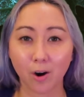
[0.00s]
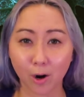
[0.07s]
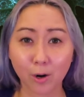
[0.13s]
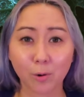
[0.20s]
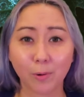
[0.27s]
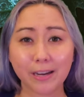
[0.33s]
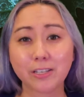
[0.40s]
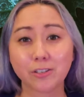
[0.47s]
are
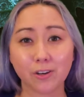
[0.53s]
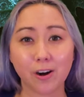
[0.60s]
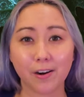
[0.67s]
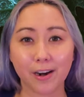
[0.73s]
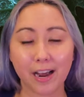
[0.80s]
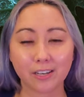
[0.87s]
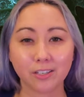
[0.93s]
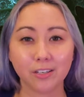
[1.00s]
quite strong
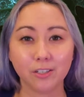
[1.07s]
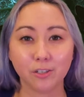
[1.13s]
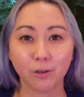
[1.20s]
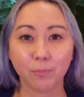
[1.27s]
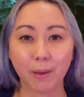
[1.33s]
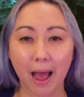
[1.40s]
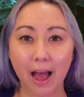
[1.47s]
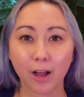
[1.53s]
and actually
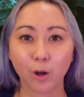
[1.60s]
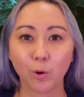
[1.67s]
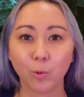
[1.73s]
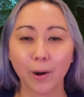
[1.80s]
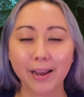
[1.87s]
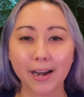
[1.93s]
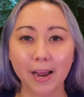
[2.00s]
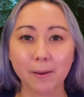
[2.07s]
do pack
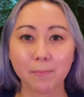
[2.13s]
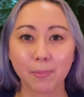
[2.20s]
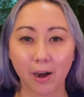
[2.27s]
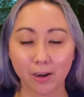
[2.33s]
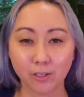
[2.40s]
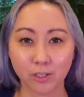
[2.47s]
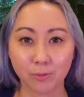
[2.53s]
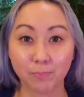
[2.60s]
quite a
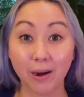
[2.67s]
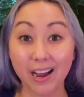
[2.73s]
punch,